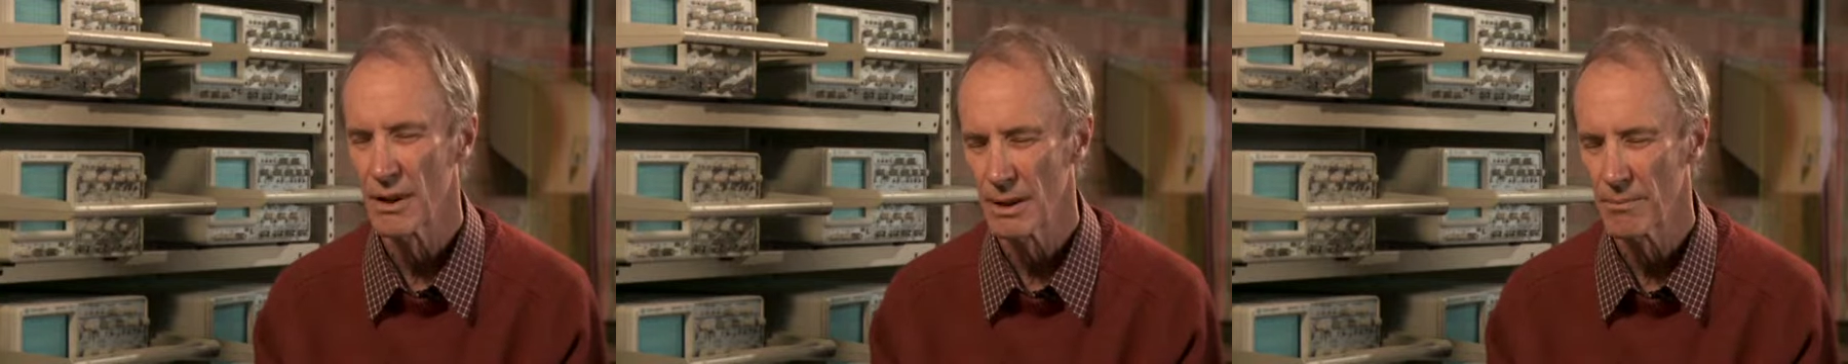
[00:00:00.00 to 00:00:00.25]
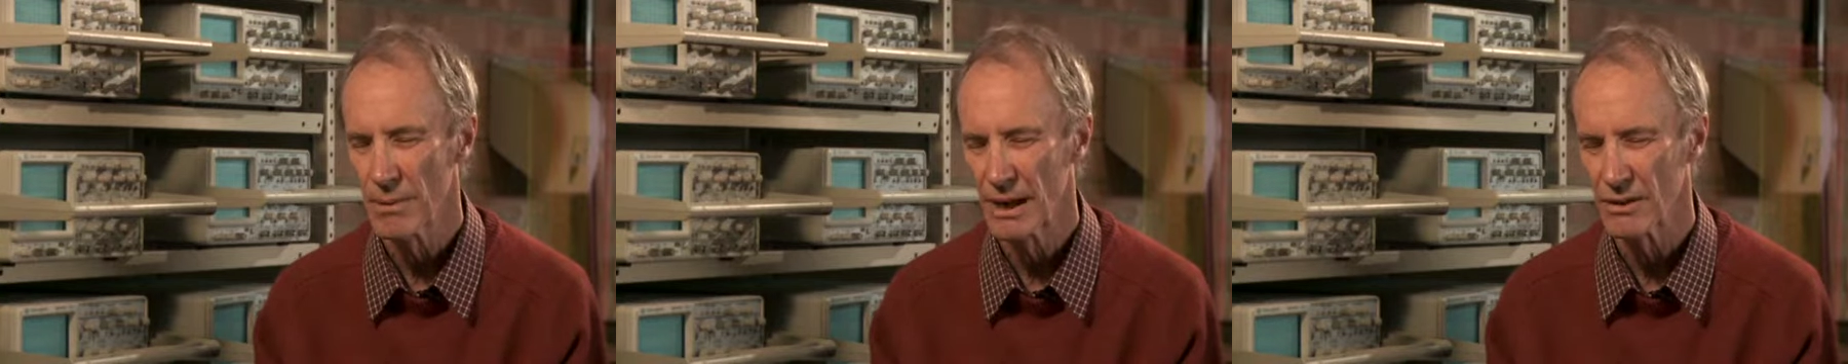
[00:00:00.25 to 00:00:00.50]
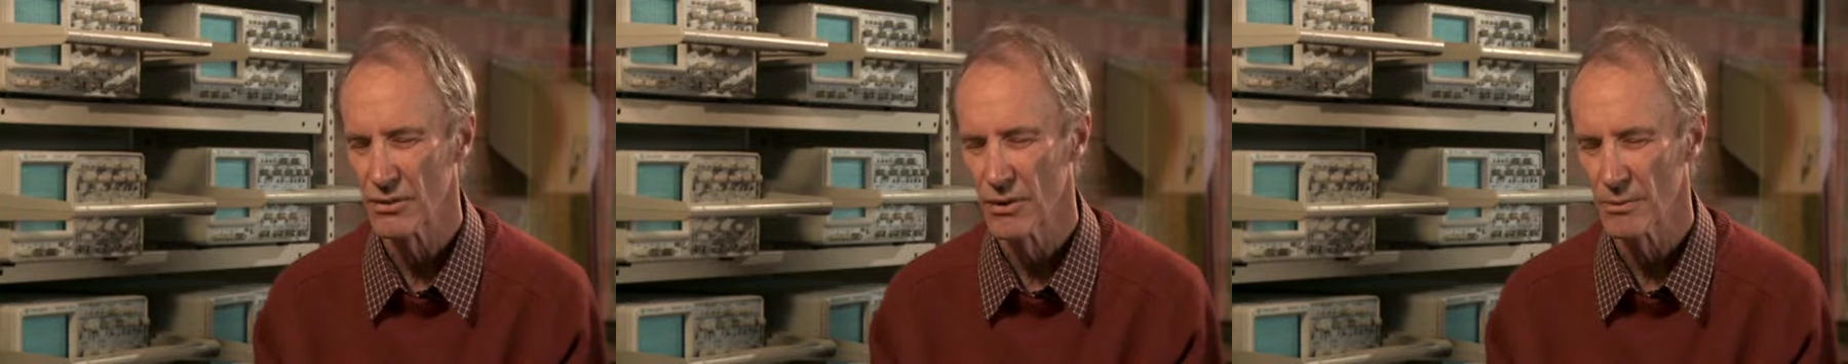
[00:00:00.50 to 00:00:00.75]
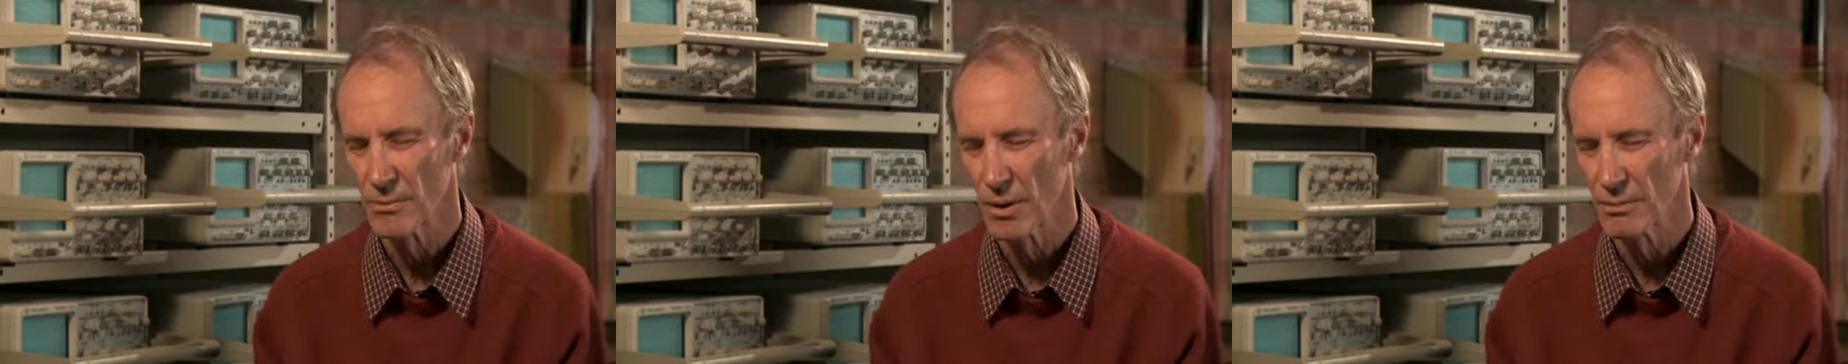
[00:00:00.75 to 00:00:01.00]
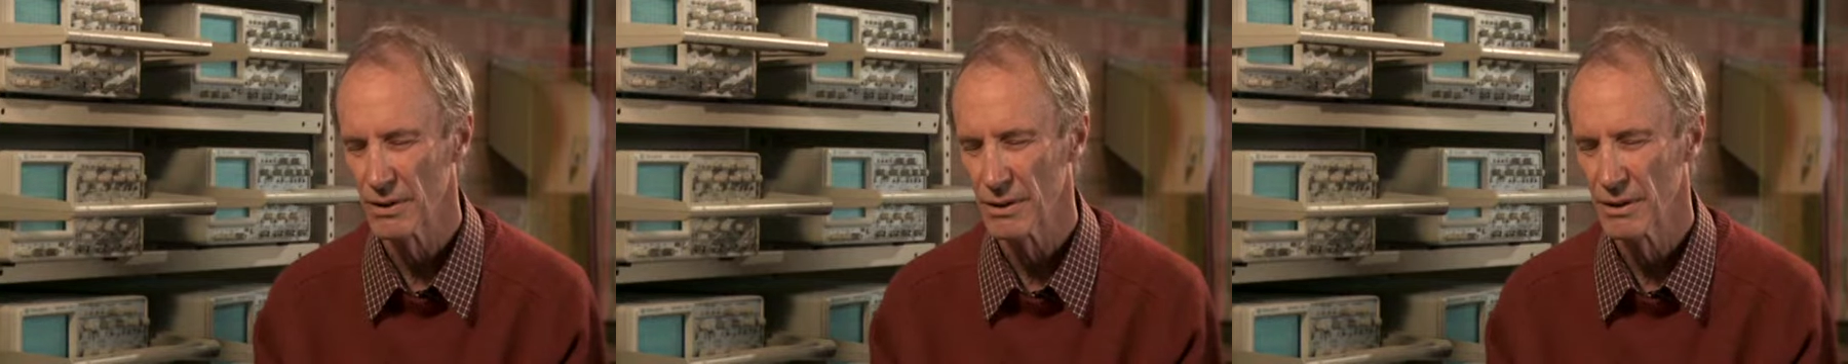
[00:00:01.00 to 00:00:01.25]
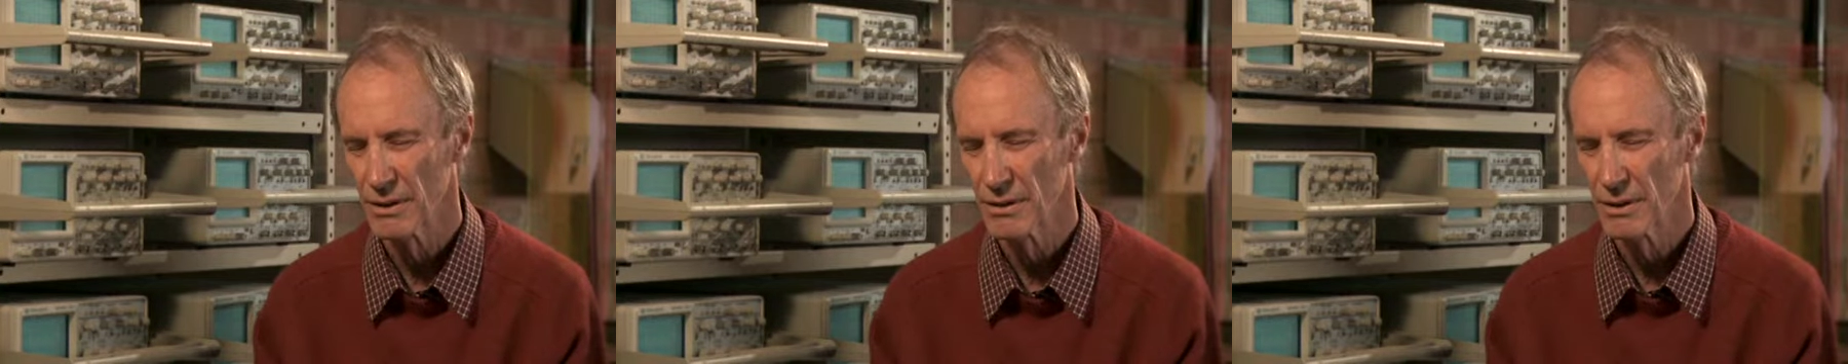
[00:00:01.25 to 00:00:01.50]
impact is not properly
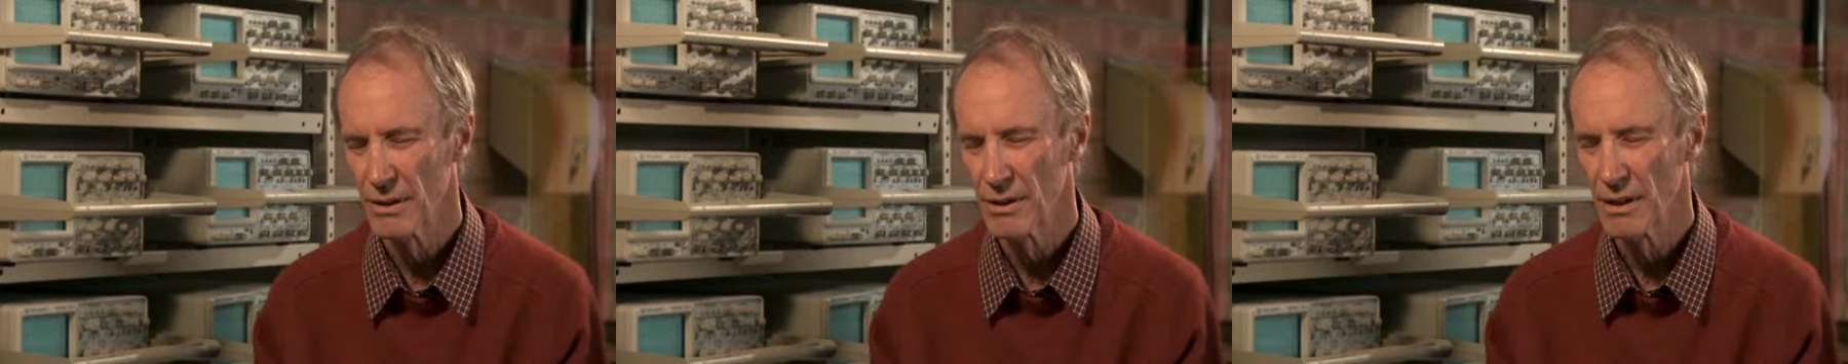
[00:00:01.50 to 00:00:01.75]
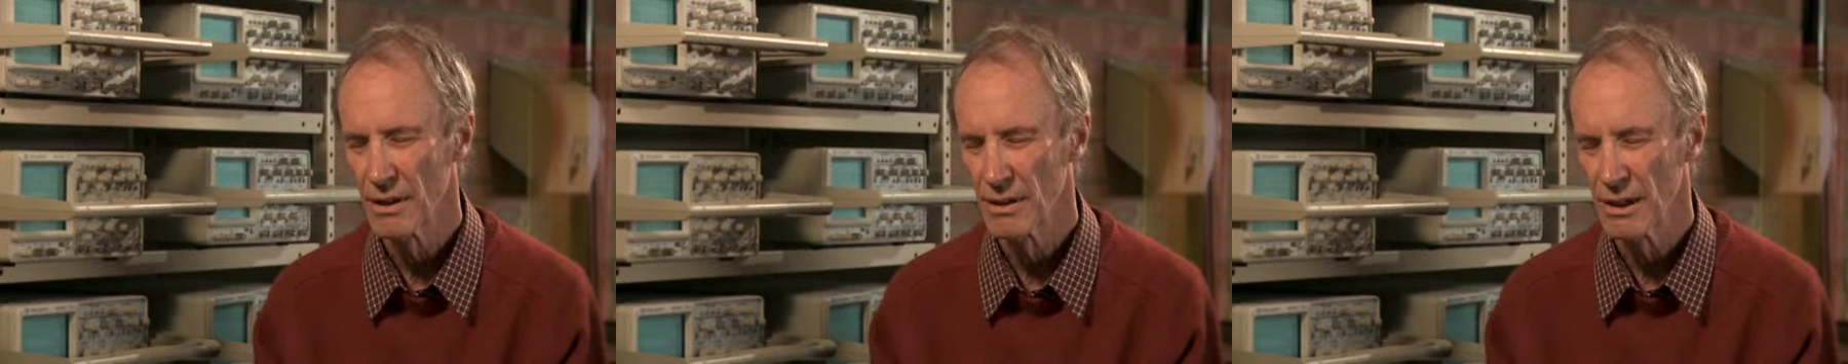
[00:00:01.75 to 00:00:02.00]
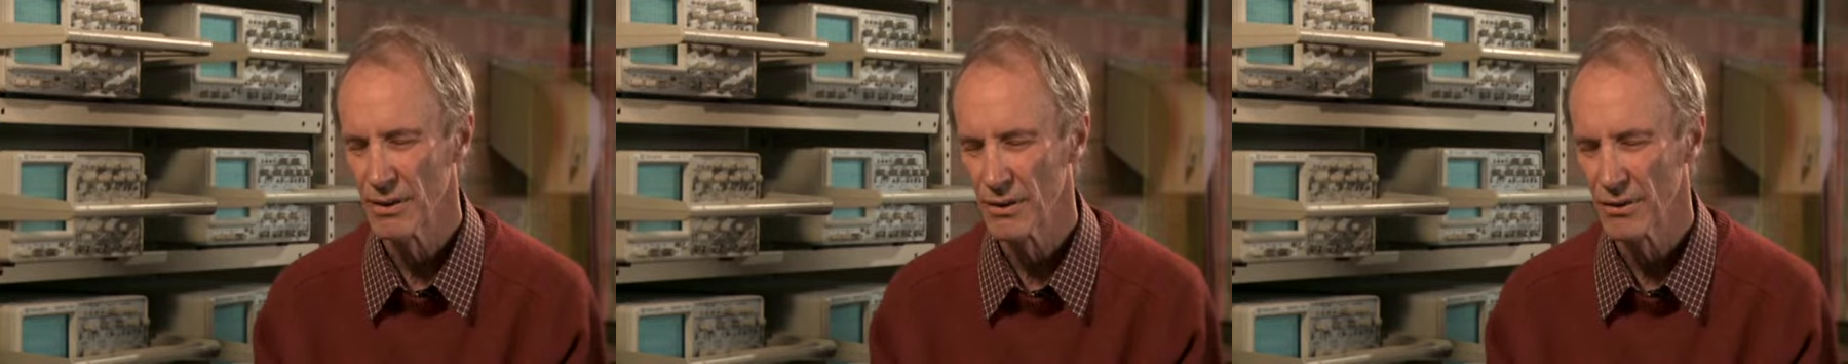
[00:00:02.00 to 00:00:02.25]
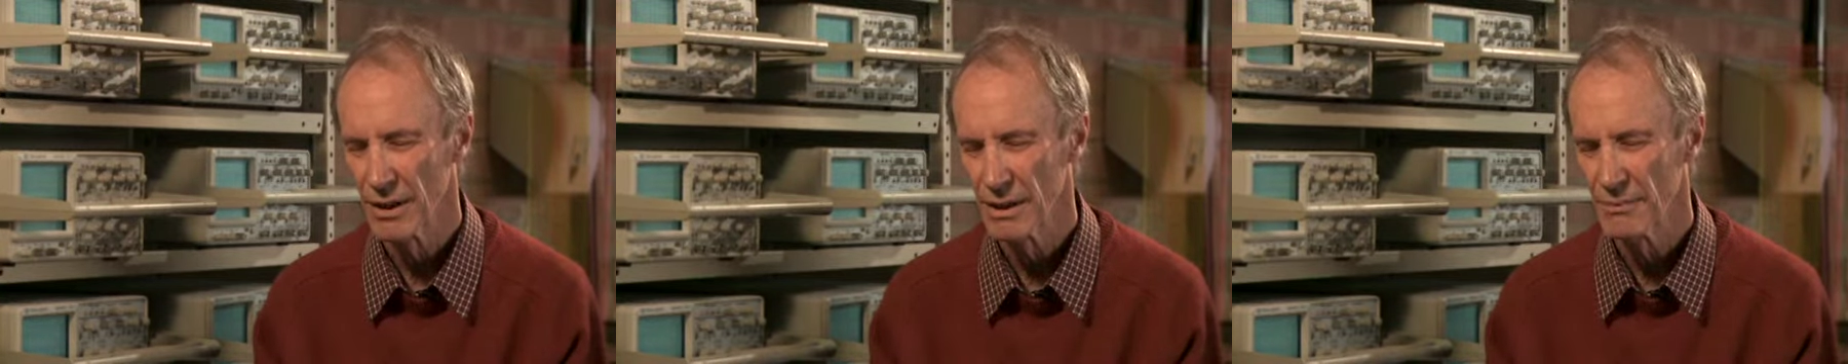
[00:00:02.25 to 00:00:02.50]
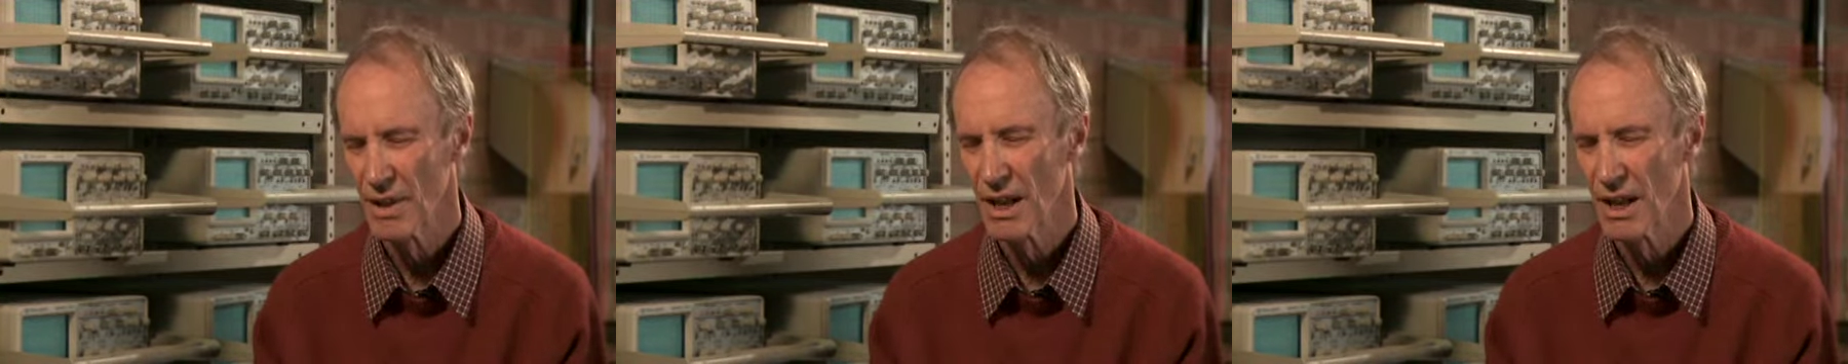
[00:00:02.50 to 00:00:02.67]
integrated.